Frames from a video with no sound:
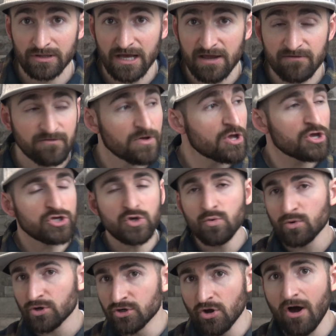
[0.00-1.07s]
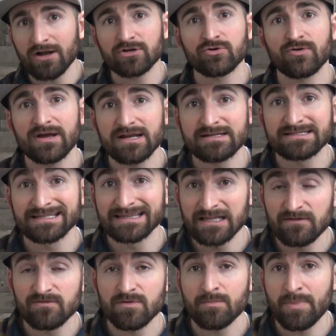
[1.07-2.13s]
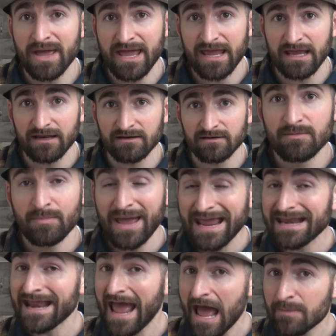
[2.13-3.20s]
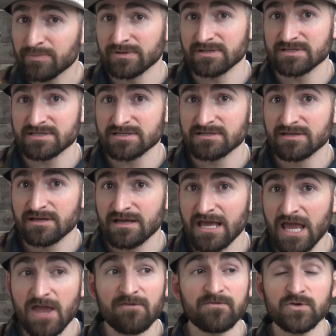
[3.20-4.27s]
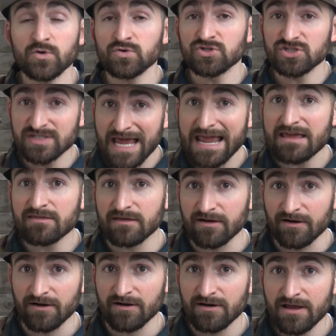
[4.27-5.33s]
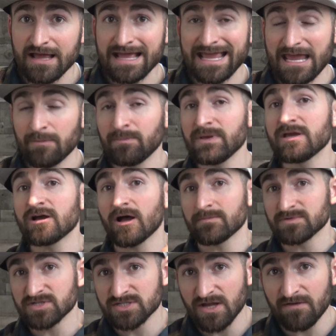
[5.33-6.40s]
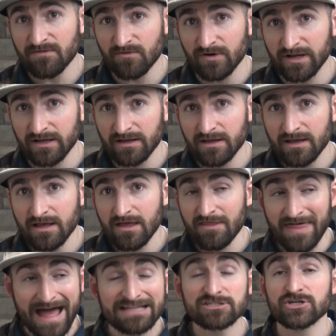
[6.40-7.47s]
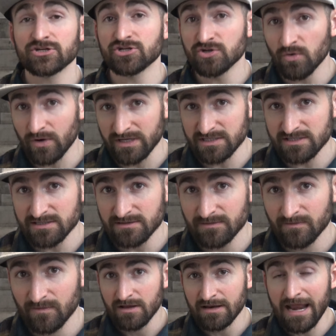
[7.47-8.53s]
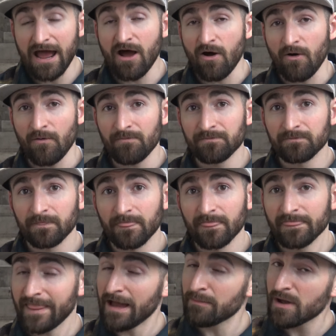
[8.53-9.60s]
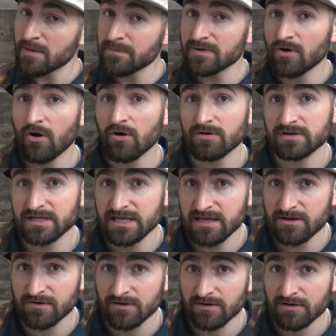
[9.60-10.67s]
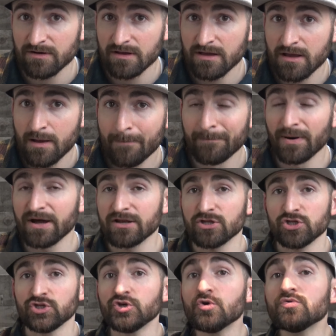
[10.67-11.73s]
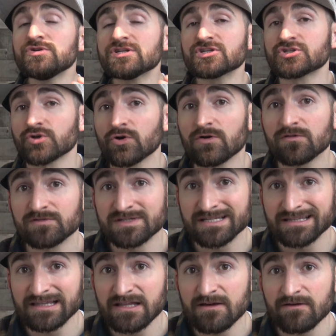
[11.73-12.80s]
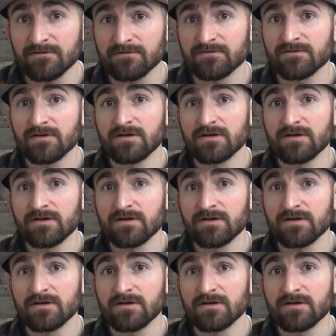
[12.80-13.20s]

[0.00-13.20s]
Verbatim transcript: life. You were not created to live in pain. Pain happens. If you stay there, it becomes suffering. That's a choice. Now, that might be hard to hear, but you deserve to live